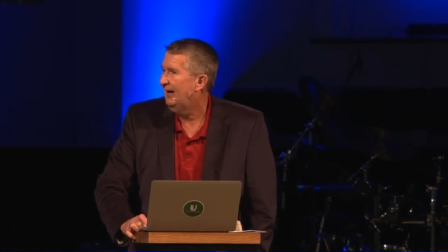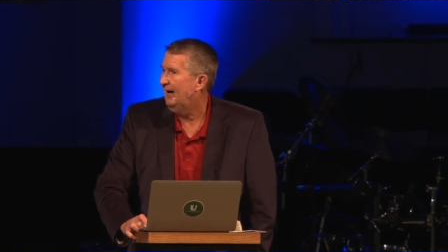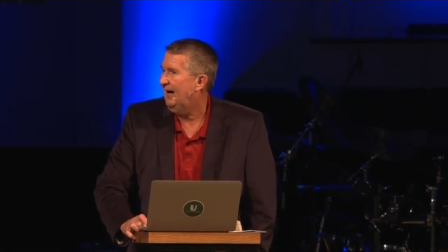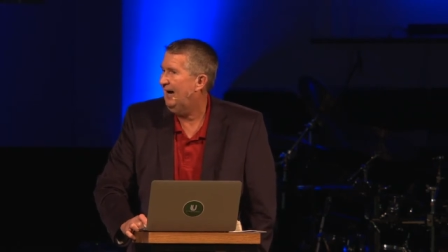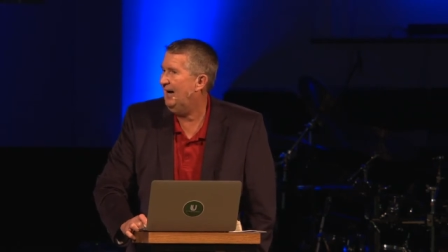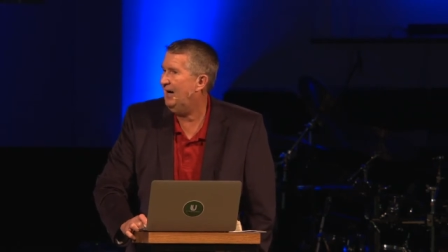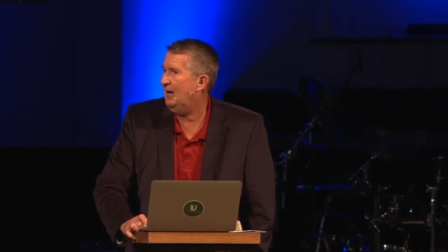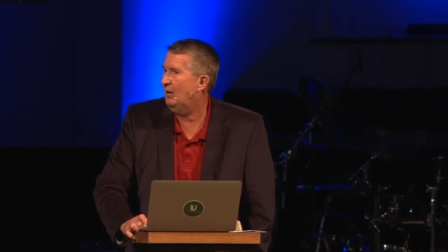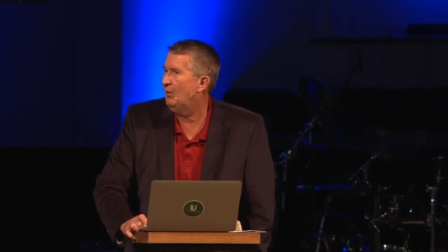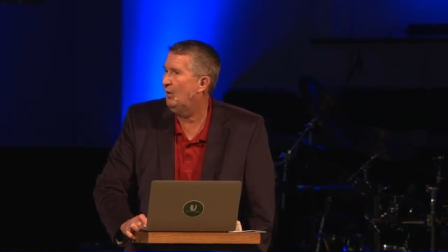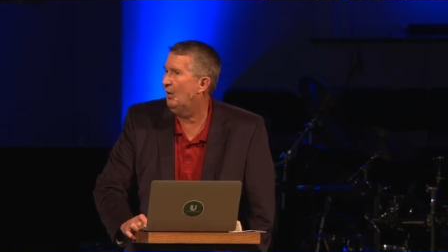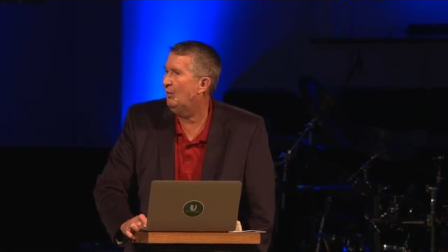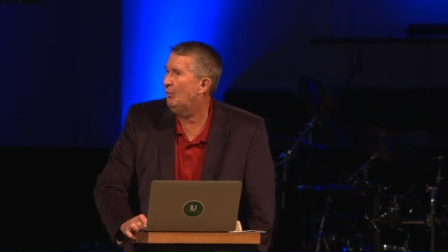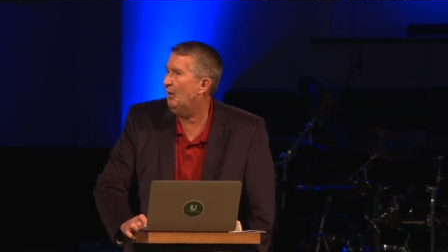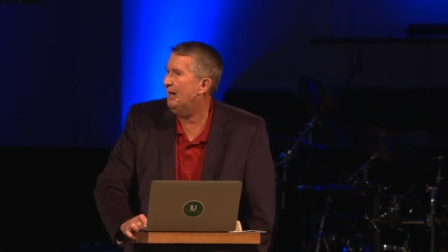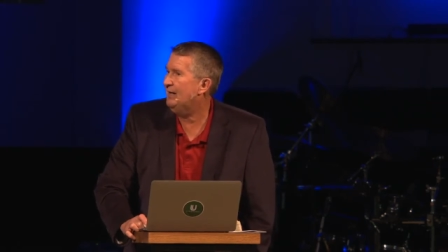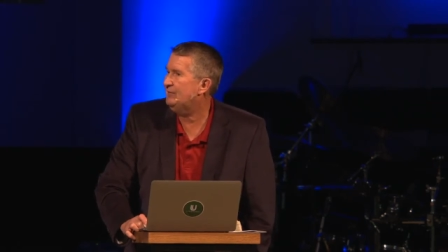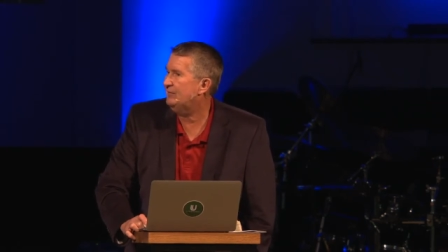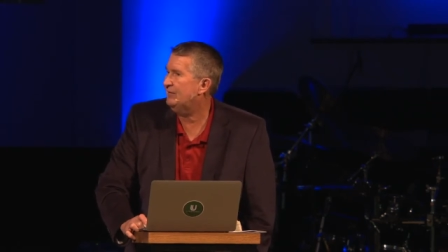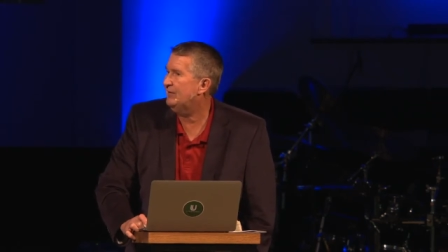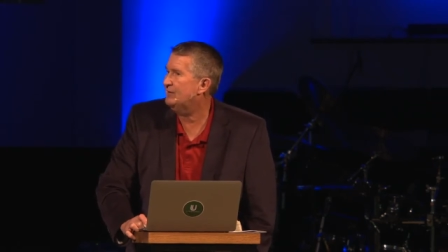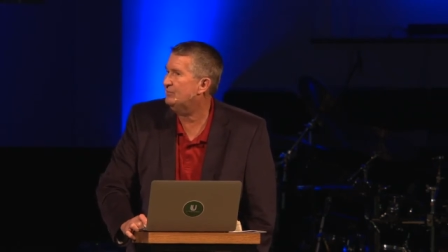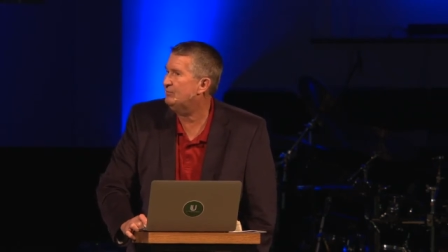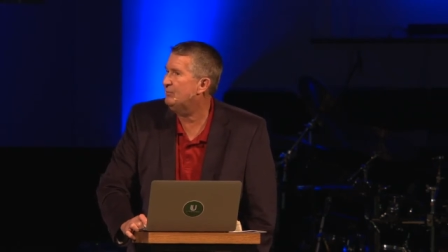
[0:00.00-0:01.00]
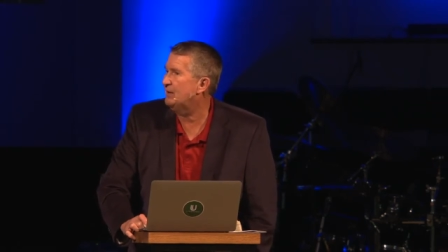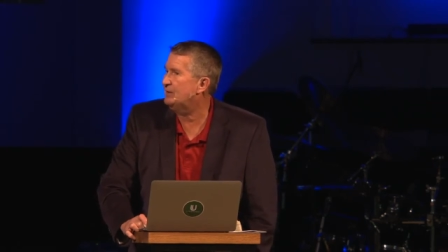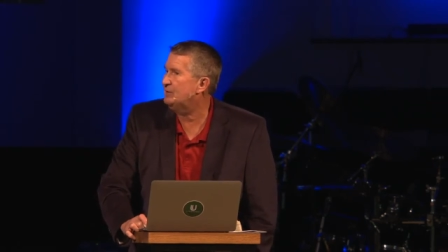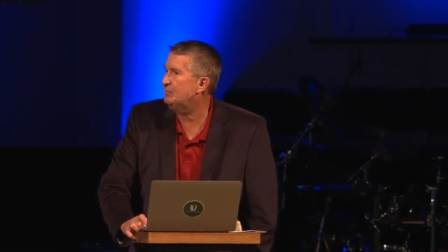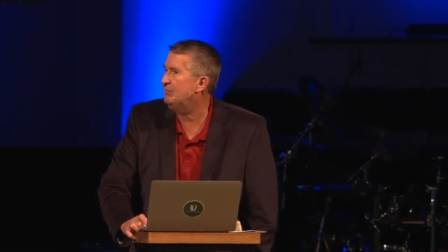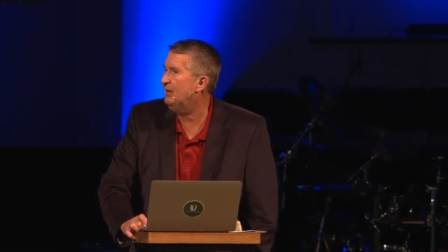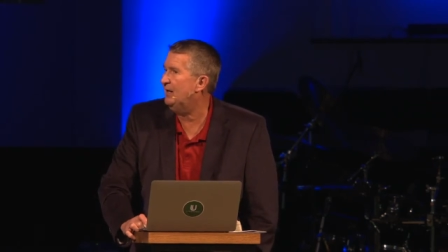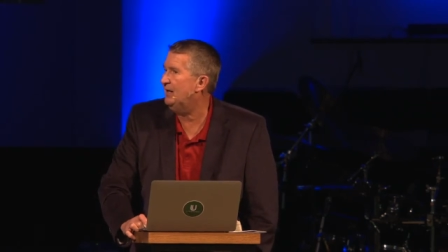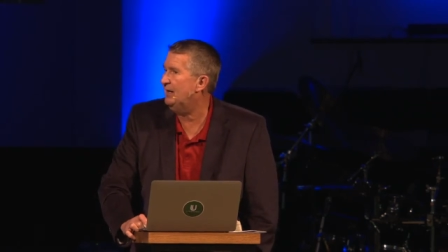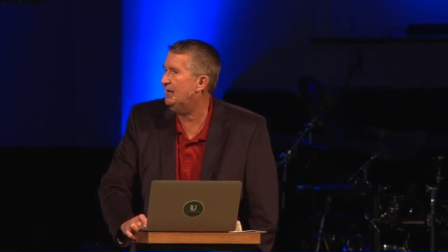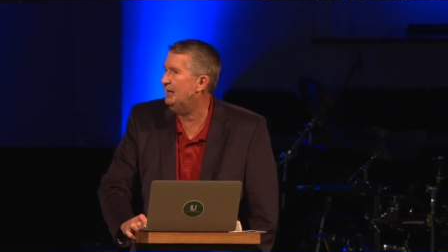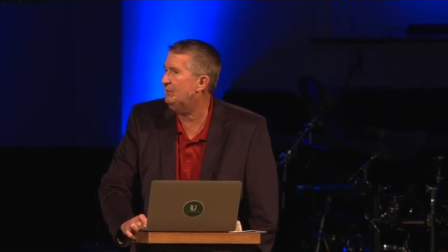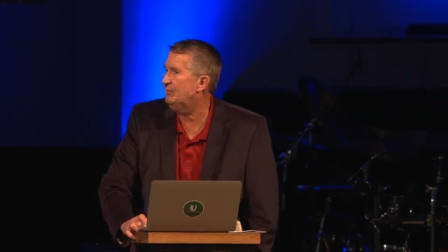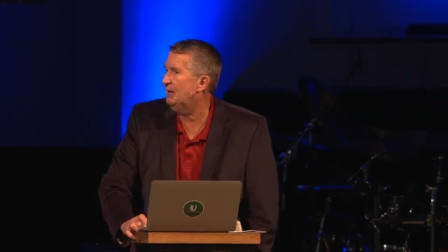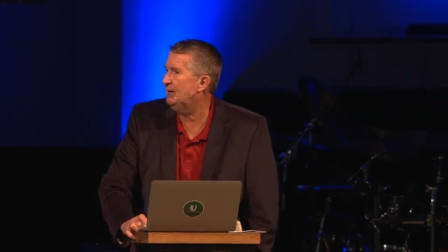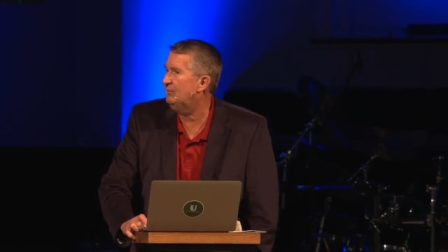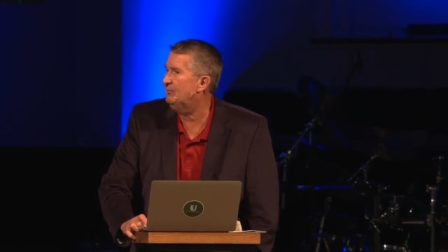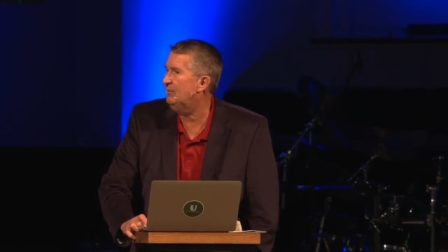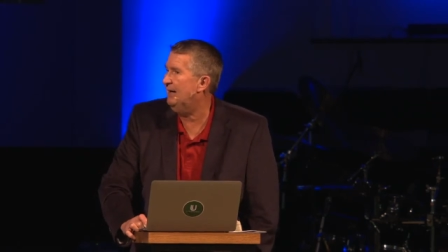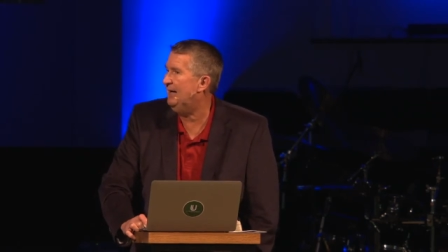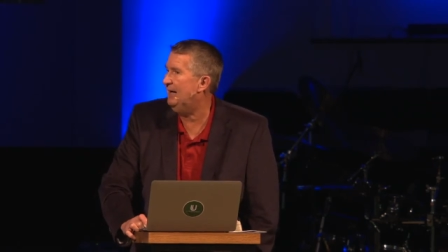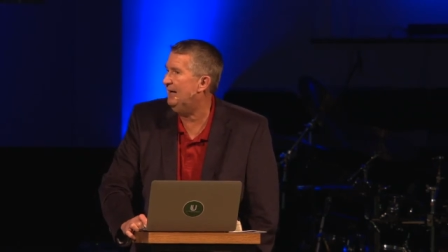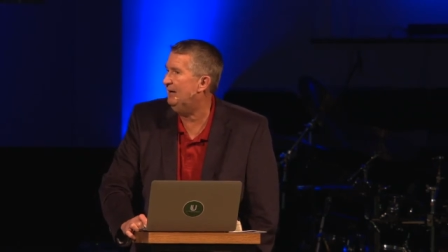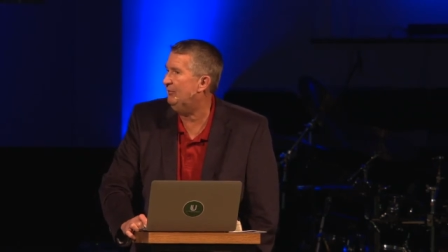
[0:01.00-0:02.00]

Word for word: I don't want to waste this much money, but man,